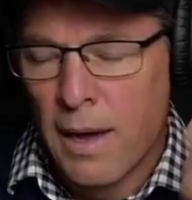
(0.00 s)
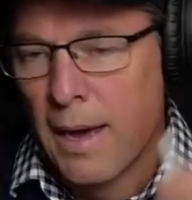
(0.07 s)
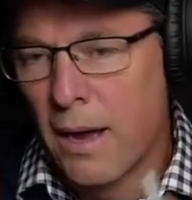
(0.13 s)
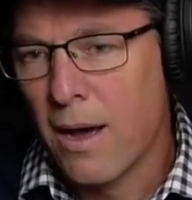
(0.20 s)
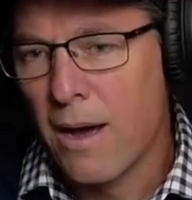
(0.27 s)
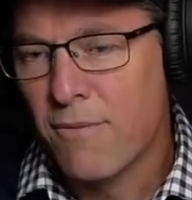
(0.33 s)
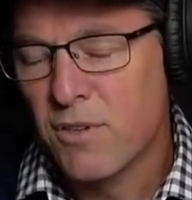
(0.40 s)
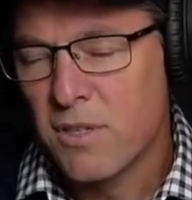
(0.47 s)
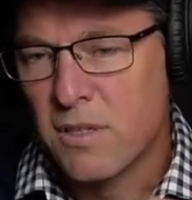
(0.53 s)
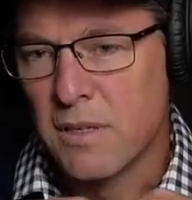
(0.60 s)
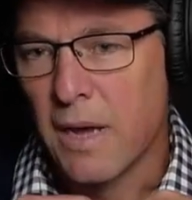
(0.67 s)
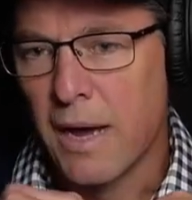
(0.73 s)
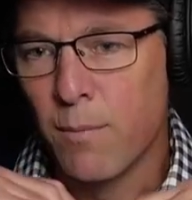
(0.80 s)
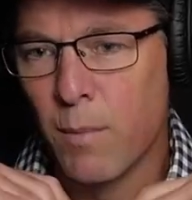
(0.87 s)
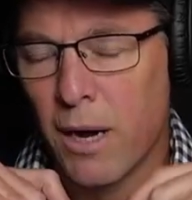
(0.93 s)
And I have to
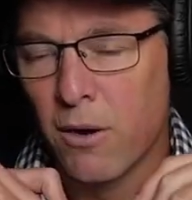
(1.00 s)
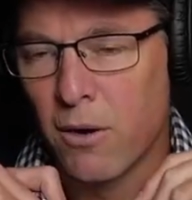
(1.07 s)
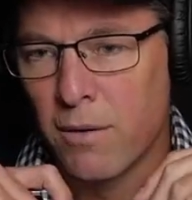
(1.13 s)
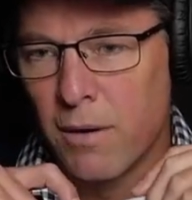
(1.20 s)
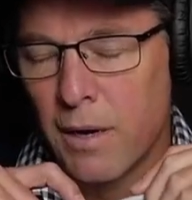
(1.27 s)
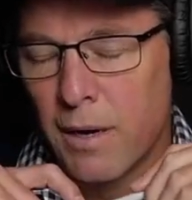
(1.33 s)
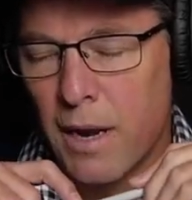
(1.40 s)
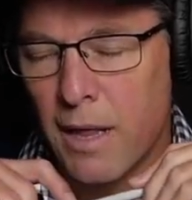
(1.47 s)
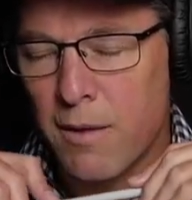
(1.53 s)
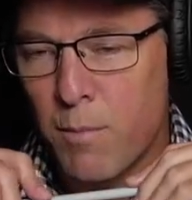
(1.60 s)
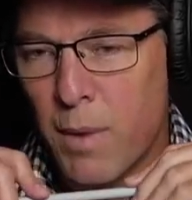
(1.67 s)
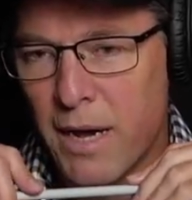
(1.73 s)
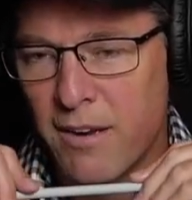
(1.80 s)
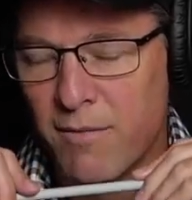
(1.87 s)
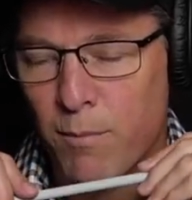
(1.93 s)
say, mate, another
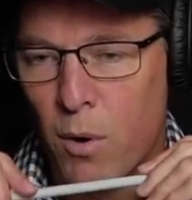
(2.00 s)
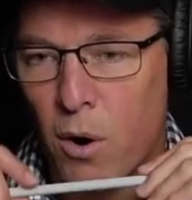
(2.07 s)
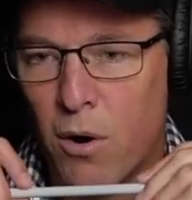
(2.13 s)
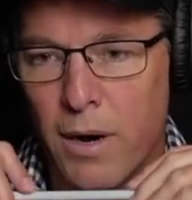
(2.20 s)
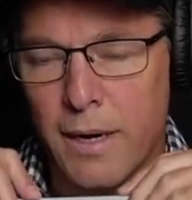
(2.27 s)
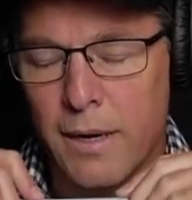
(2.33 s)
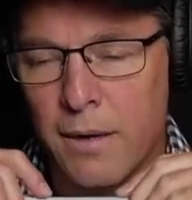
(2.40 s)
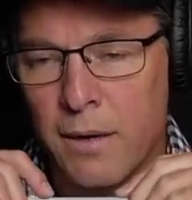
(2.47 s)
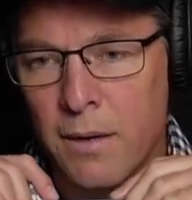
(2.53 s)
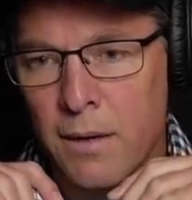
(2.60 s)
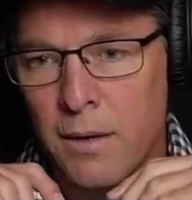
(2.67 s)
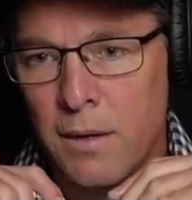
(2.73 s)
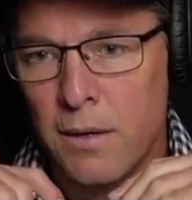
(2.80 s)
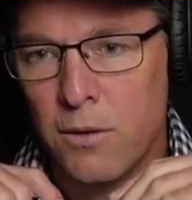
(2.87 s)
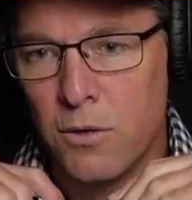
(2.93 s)
mate of mine,
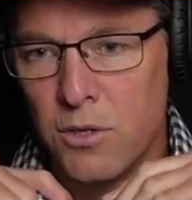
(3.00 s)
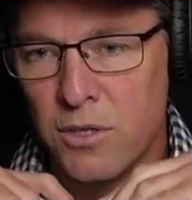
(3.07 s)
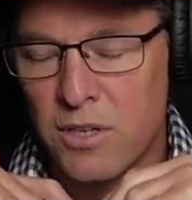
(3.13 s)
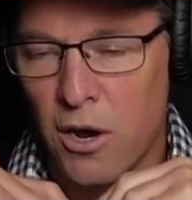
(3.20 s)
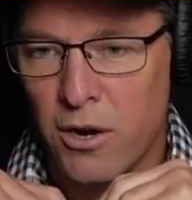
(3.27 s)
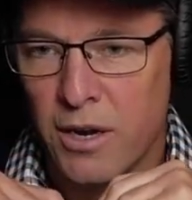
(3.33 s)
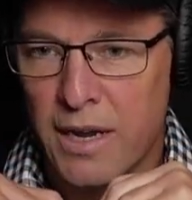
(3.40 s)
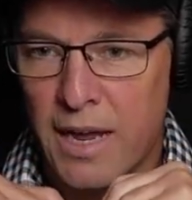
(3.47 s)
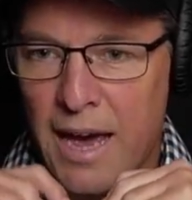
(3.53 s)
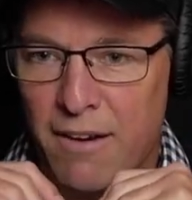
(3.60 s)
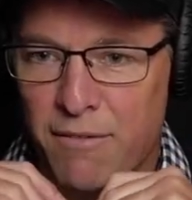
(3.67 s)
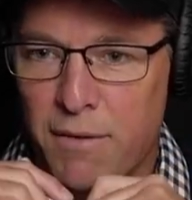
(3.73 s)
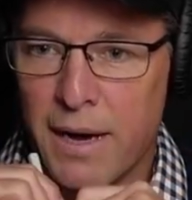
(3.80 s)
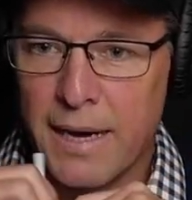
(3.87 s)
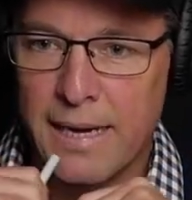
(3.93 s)
who used to own a
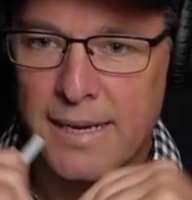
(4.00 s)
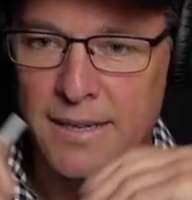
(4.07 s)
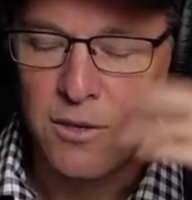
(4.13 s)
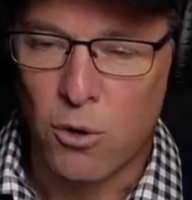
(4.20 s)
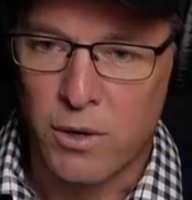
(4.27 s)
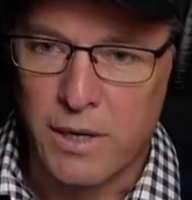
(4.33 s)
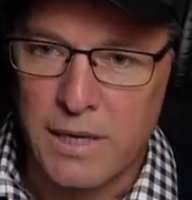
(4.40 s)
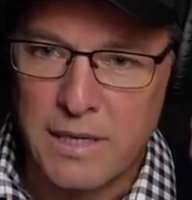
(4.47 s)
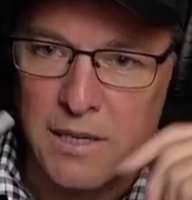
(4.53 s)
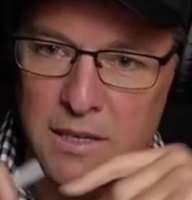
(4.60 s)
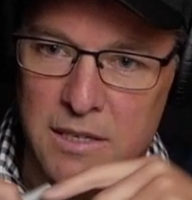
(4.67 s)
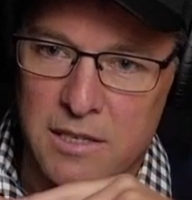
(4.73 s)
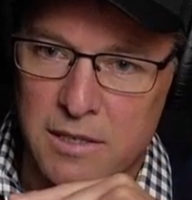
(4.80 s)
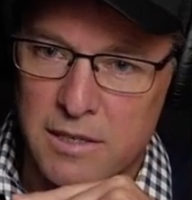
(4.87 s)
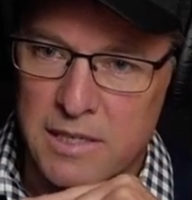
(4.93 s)
cafe. He's gone
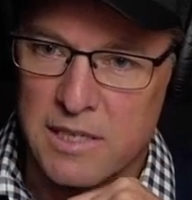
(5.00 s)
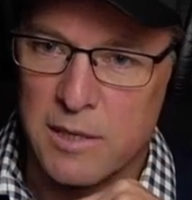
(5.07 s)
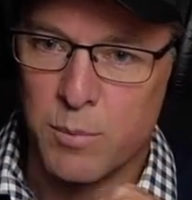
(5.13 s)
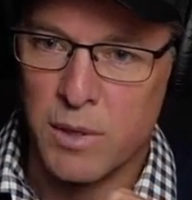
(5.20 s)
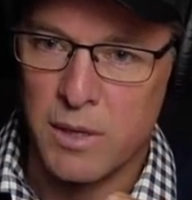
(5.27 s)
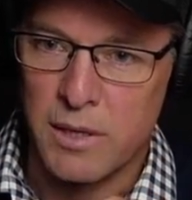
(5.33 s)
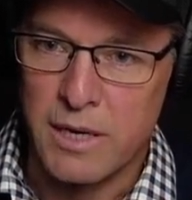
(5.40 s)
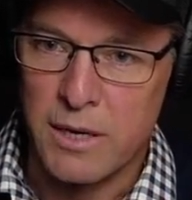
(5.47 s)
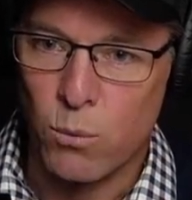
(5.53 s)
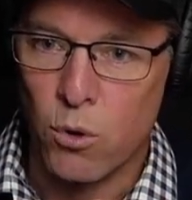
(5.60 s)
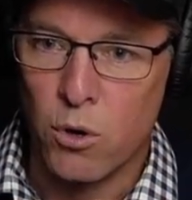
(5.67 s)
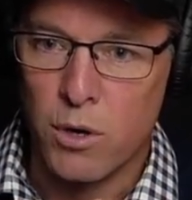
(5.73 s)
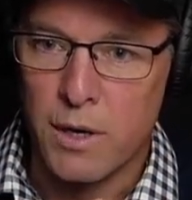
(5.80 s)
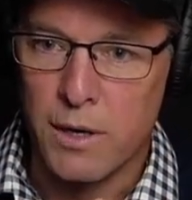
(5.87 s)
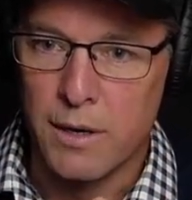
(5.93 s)
into disability
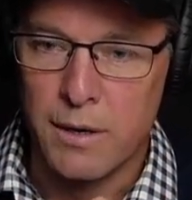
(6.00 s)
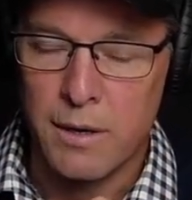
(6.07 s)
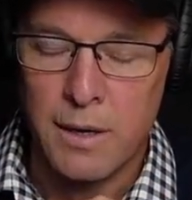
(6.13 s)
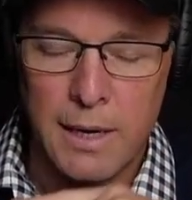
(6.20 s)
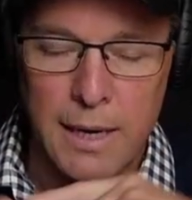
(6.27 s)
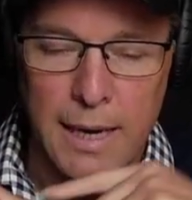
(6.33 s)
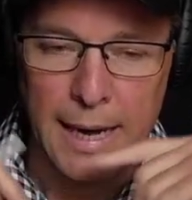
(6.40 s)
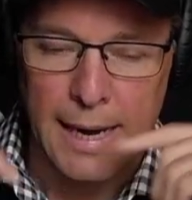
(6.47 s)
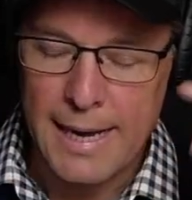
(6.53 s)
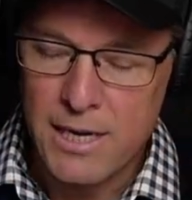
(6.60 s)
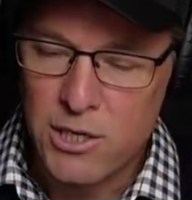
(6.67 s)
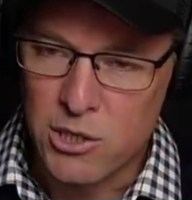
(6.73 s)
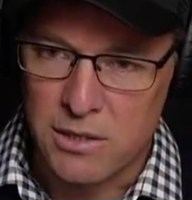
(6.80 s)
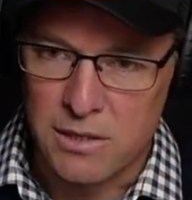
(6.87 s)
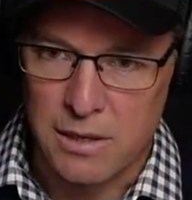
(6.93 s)
work and
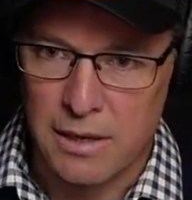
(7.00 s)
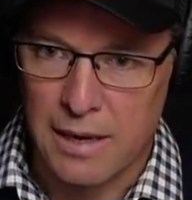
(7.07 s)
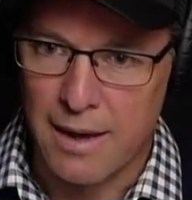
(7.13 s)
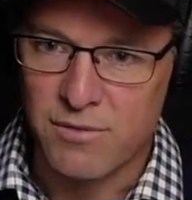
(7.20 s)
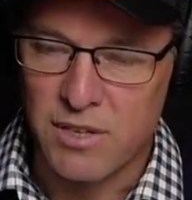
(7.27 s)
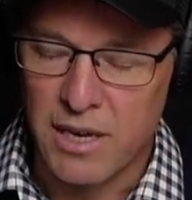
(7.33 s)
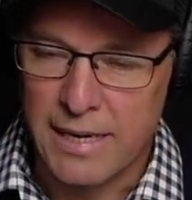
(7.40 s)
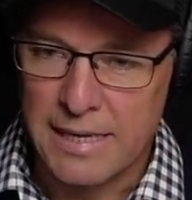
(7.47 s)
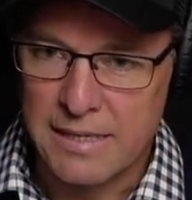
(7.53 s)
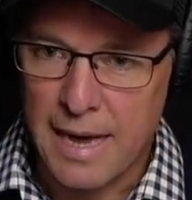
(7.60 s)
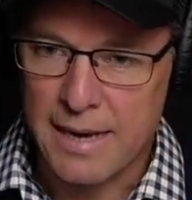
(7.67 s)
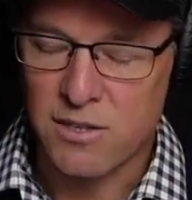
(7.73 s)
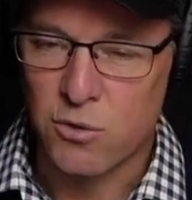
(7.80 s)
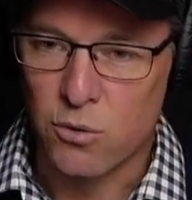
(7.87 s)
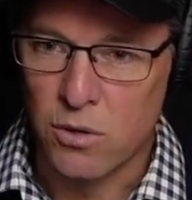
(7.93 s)
he just loves it. And he's
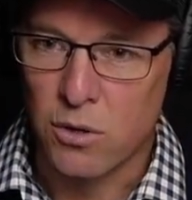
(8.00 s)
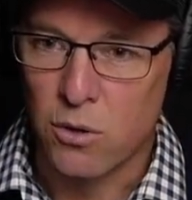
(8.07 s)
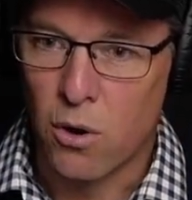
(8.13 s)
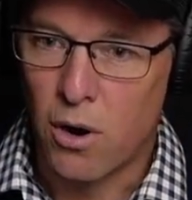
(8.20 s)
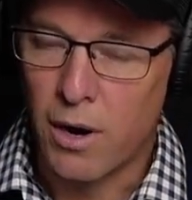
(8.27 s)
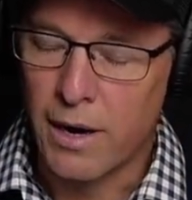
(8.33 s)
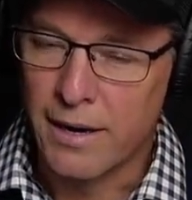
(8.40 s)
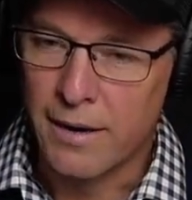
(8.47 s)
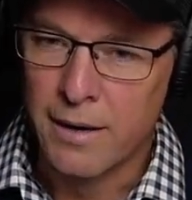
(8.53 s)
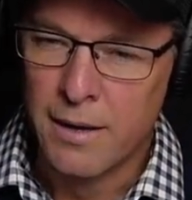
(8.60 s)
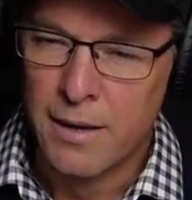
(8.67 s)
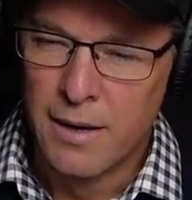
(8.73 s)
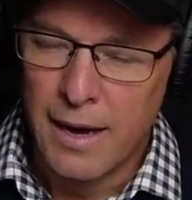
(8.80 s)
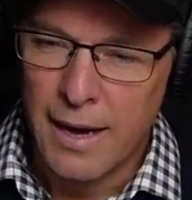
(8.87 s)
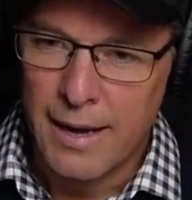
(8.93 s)
that sort of guy.
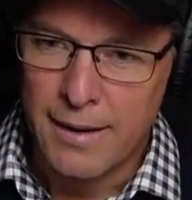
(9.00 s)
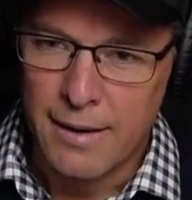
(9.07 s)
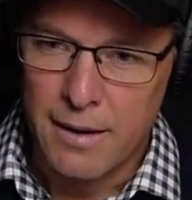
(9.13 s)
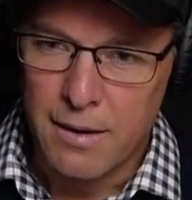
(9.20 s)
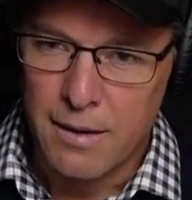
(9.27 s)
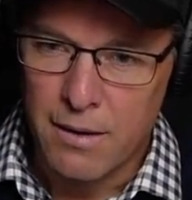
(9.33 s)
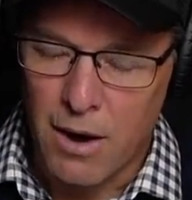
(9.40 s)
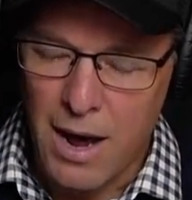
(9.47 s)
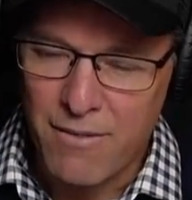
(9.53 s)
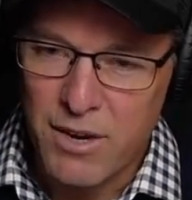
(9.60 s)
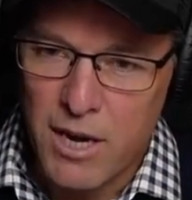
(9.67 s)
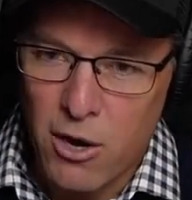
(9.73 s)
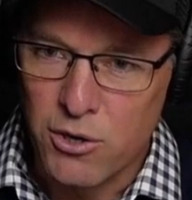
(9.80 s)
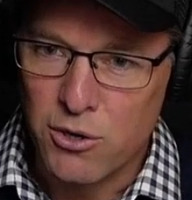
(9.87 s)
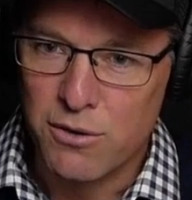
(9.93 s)
And I
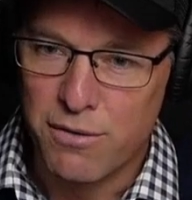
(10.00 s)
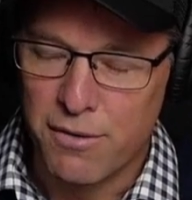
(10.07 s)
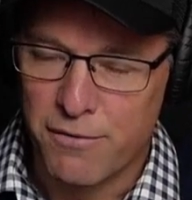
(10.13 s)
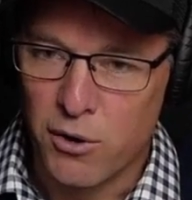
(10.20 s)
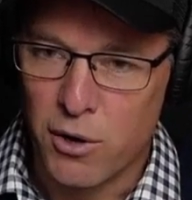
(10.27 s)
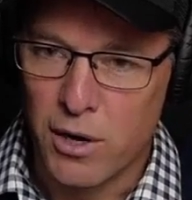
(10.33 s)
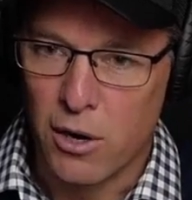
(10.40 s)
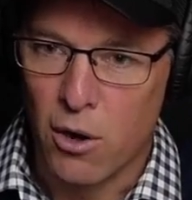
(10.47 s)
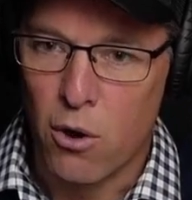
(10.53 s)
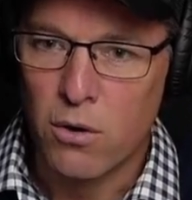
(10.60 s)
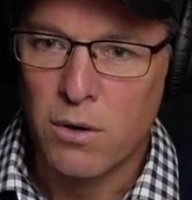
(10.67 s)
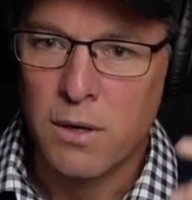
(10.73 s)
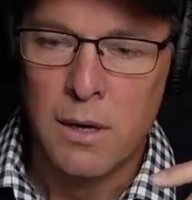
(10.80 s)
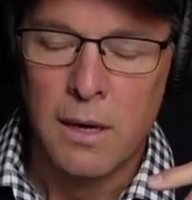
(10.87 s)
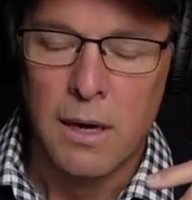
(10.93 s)
haven't known you for very long,